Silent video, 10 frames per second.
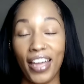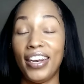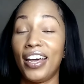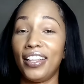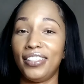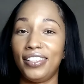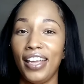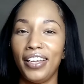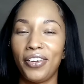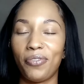Now, the
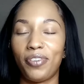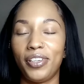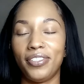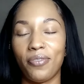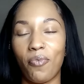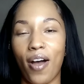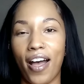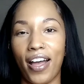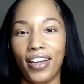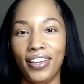second reason
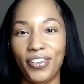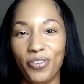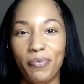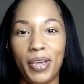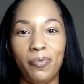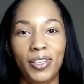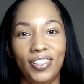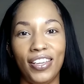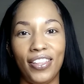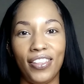why you may be
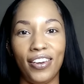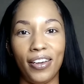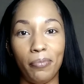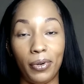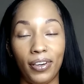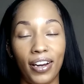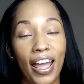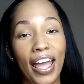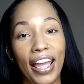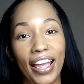seeing the number
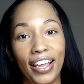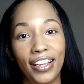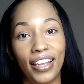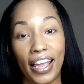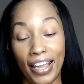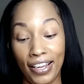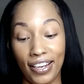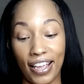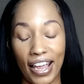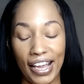eight eight
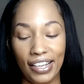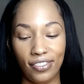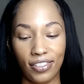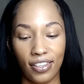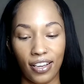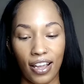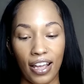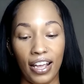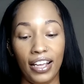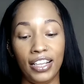eight
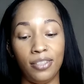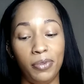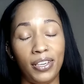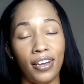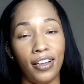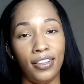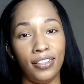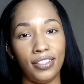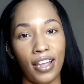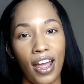is
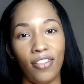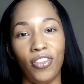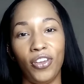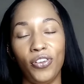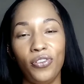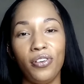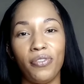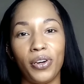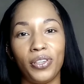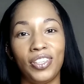because the
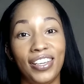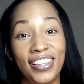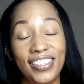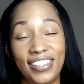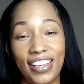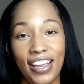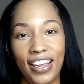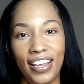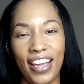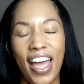universe is
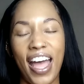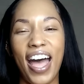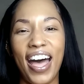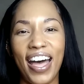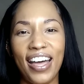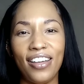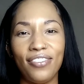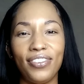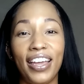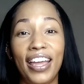saying, have
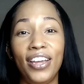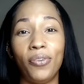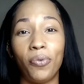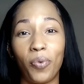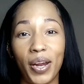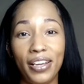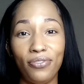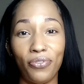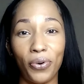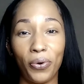a
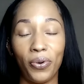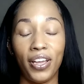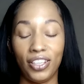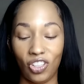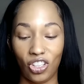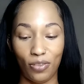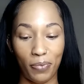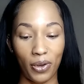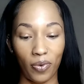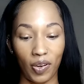grateful
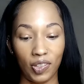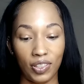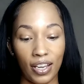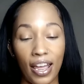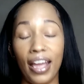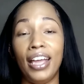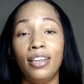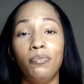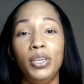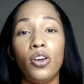spirit
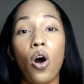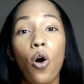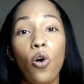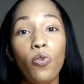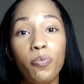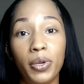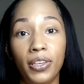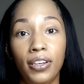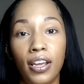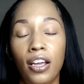and be
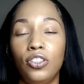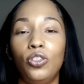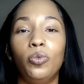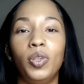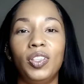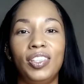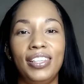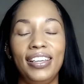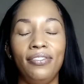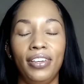open to
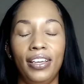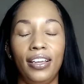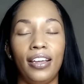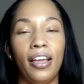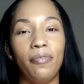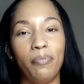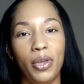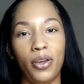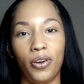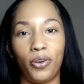receiving
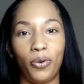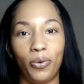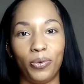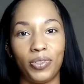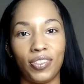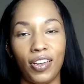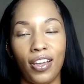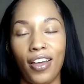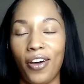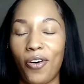miracles.
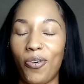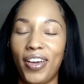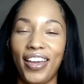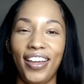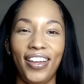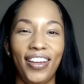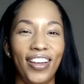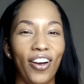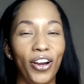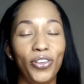Okay,
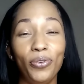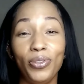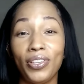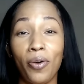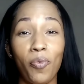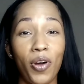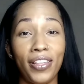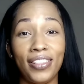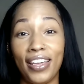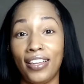are you
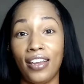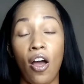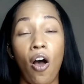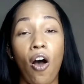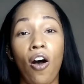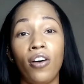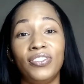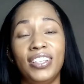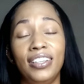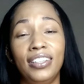someone that
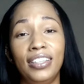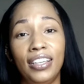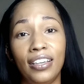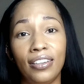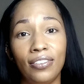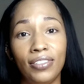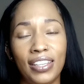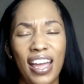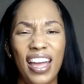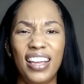often gives
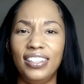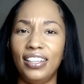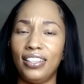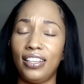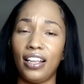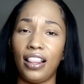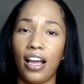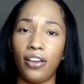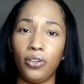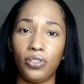and doesn't
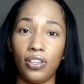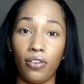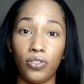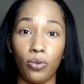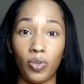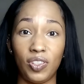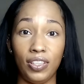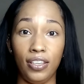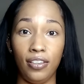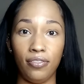allow yourself to
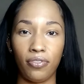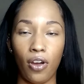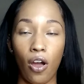receive,